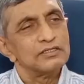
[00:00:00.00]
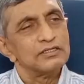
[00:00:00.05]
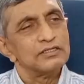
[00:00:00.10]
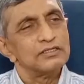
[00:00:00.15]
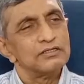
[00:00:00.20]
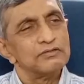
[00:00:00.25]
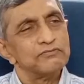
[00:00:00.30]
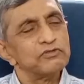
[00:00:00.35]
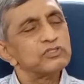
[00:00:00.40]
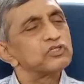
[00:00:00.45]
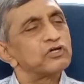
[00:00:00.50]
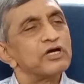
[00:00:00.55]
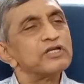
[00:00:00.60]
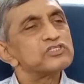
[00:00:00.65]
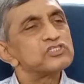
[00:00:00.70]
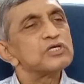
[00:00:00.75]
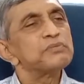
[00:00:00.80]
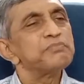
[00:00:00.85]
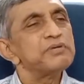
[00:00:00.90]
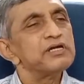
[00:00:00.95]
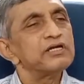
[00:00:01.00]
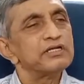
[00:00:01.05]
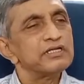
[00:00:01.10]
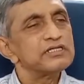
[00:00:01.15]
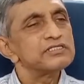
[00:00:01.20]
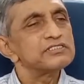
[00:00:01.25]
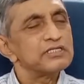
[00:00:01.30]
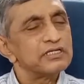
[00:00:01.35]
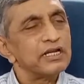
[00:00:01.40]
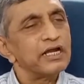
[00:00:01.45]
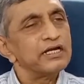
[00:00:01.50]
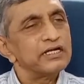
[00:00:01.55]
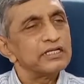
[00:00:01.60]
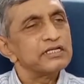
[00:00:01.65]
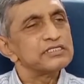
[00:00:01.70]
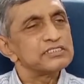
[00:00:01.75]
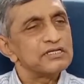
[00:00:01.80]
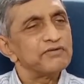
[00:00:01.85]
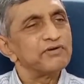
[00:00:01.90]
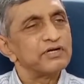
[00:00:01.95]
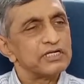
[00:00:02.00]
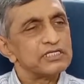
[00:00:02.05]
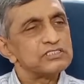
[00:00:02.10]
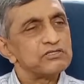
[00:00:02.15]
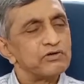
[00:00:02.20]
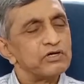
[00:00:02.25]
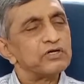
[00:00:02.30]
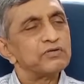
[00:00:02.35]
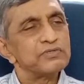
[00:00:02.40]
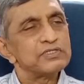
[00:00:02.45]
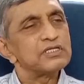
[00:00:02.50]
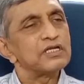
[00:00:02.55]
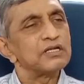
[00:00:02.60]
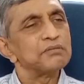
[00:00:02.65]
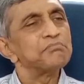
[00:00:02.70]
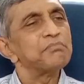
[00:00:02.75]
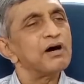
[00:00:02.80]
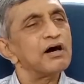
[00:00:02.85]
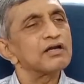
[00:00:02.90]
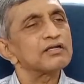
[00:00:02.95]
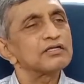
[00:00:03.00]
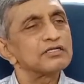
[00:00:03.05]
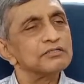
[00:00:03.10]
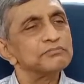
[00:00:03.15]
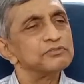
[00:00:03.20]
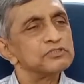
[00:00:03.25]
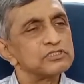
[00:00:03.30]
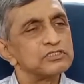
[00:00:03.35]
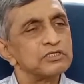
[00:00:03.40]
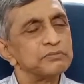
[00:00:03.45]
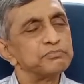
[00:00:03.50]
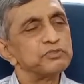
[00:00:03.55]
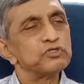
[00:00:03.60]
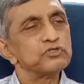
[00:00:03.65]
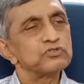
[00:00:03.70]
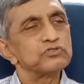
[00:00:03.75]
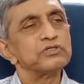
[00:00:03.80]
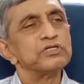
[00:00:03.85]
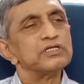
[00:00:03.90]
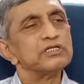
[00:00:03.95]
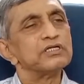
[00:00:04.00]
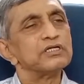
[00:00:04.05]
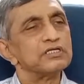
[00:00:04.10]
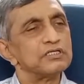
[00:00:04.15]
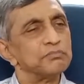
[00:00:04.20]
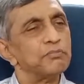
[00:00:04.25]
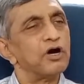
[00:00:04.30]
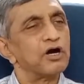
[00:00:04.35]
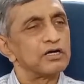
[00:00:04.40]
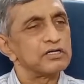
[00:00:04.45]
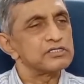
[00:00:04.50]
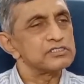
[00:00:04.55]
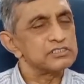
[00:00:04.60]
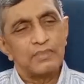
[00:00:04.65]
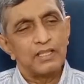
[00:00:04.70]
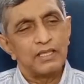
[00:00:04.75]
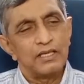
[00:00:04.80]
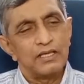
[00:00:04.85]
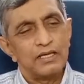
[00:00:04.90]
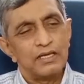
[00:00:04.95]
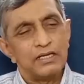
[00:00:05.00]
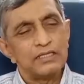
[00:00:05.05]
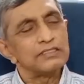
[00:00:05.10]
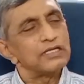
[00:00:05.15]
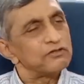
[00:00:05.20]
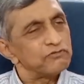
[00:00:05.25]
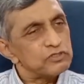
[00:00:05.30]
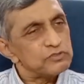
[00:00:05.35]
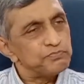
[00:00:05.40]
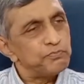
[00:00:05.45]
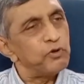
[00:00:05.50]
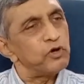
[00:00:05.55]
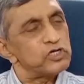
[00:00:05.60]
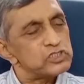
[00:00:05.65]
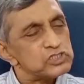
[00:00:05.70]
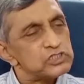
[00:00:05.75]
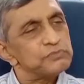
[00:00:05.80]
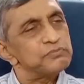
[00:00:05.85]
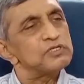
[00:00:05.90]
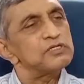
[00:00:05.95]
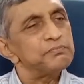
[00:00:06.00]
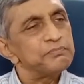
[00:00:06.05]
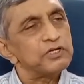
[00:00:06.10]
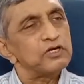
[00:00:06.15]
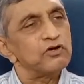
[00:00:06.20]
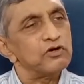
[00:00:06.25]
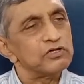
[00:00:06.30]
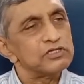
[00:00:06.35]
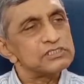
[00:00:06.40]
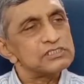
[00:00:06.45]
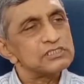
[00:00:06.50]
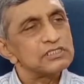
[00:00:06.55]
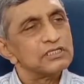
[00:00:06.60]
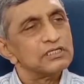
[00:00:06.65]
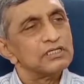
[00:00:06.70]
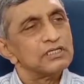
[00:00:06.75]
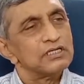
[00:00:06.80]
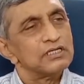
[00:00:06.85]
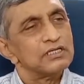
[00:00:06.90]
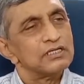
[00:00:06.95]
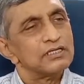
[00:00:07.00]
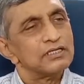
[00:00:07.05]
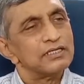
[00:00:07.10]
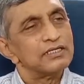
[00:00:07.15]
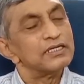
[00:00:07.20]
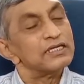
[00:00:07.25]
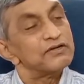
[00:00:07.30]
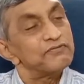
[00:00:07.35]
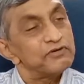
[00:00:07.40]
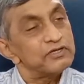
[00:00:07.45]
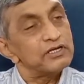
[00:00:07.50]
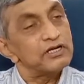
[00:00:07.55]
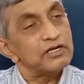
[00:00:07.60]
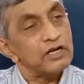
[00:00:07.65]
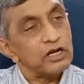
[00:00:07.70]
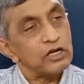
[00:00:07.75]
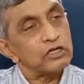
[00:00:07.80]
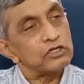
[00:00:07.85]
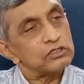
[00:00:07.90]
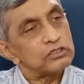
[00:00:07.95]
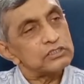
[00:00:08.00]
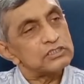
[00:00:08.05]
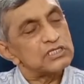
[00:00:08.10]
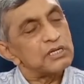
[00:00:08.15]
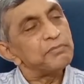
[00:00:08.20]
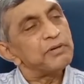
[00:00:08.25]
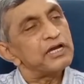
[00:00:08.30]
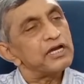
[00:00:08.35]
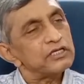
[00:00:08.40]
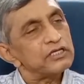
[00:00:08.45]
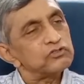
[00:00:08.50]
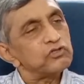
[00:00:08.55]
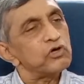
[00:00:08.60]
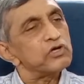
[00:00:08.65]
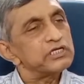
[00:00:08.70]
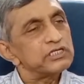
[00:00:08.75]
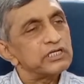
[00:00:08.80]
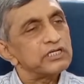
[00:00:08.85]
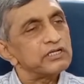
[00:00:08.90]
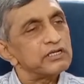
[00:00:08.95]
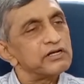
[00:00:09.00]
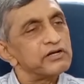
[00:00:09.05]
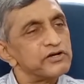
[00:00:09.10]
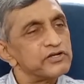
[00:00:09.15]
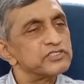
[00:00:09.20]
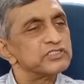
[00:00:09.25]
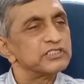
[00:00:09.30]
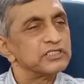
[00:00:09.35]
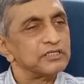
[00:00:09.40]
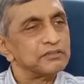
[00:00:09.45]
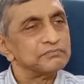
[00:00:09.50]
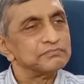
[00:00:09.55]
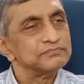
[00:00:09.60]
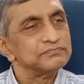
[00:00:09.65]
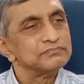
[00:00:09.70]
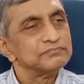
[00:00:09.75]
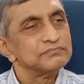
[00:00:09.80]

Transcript: with consummate ease in 1977. It was a remarkable tribute to Indian democracy. That was possible because even in a semi-authoritarian regime,